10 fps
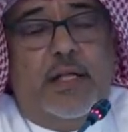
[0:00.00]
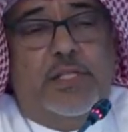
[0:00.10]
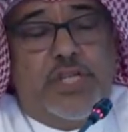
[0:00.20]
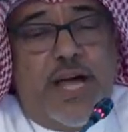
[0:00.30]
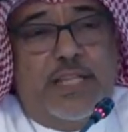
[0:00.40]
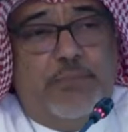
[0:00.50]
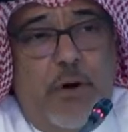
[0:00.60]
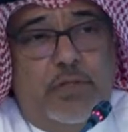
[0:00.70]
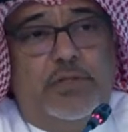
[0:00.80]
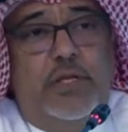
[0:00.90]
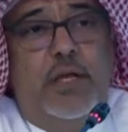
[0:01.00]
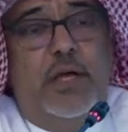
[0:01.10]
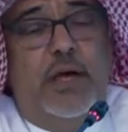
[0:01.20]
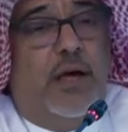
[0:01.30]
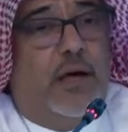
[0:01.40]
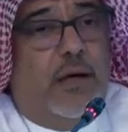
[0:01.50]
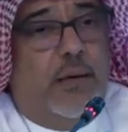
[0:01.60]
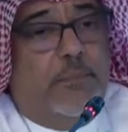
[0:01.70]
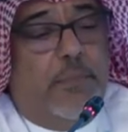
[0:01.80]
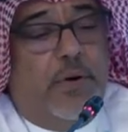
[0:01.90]
chatbot,
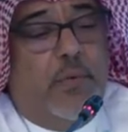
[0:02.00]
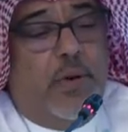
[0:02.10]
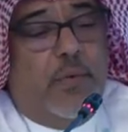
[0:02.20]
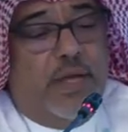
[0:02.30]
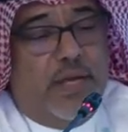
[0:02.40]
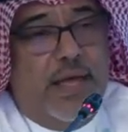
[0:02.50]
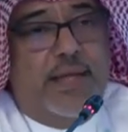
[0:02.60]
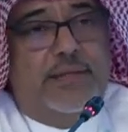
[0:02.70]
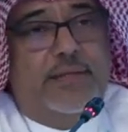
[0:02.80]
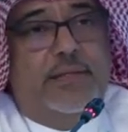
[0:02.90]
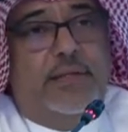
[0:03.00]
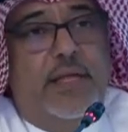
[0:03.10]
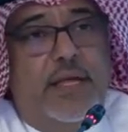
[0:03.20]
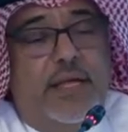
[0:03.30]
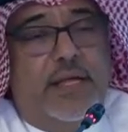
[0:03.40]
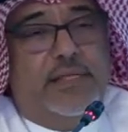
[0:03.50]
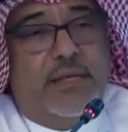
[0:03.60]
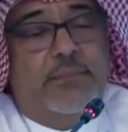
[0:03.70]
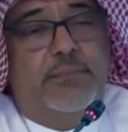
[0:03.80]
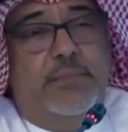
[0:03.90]
where we created
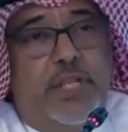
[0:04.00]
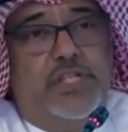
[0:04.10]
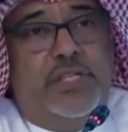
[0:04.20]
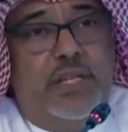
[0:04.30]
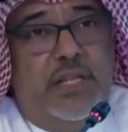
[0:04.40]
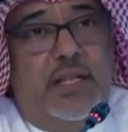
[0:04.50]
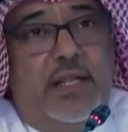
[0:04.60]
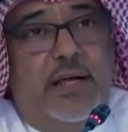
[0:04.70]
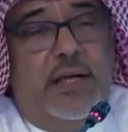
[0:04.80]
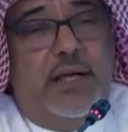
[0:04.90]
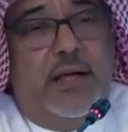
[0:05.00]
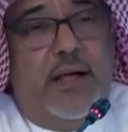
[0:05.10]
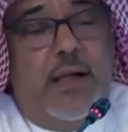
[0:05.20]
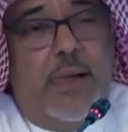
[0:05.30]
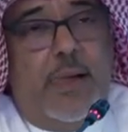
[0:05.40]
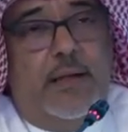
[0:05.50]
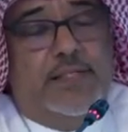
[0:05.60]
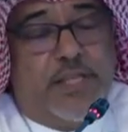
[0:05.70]
some digital. It's